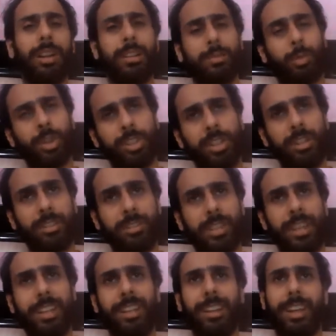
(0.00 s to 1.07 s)
wasn't
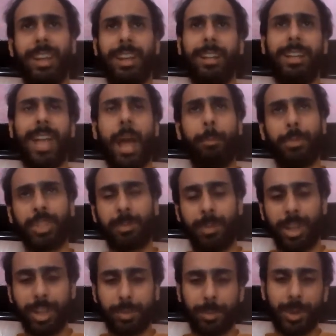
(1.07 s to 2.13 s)
seen in campus
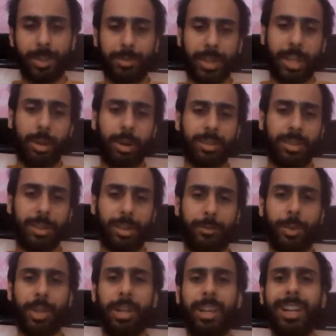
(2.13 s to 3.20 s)
placements when I got selected
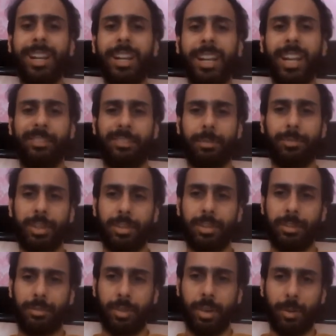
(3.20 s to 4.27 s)
for the leading
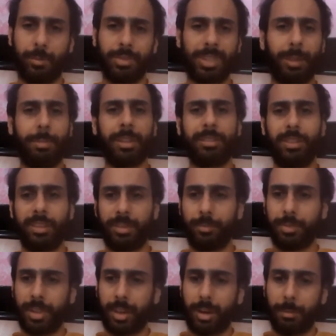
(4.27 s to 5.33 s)
FMCG firms named as DCM
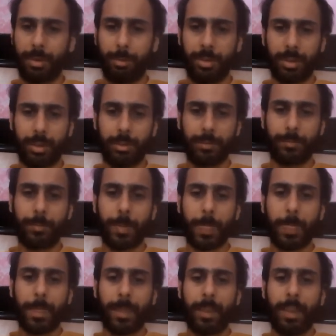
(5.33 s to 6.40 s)
Shriram Limited.
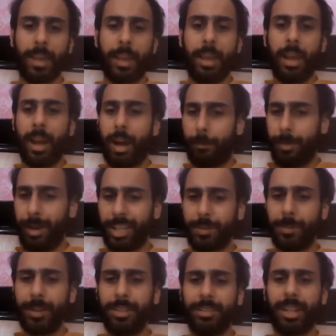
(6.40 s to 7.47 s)
Our
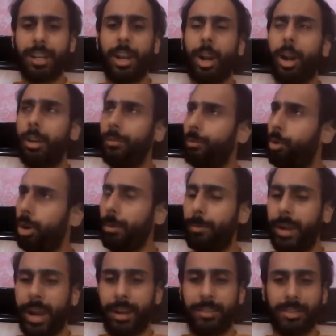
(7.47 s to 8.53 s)
placements had a lot of good
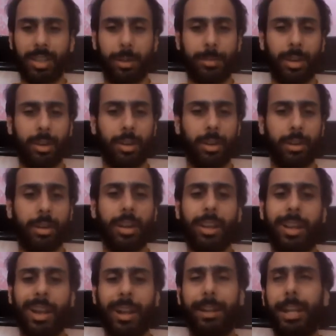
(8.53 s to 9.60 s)
brands coming on
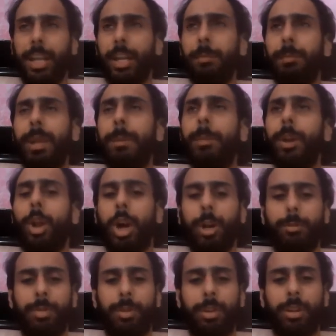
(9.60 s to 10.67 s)
and taking people
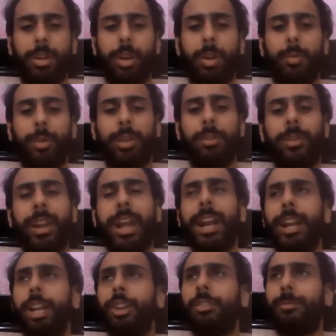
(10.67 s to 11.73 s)
on board with a
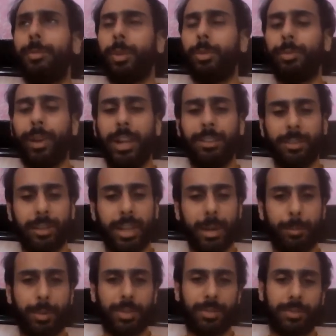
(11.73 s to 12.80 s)
variety of profiles on
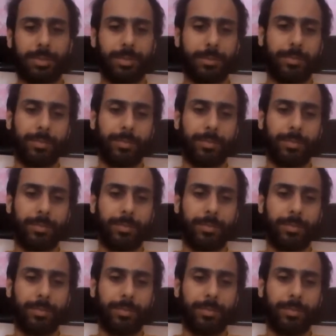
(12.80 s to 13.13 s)
campuses.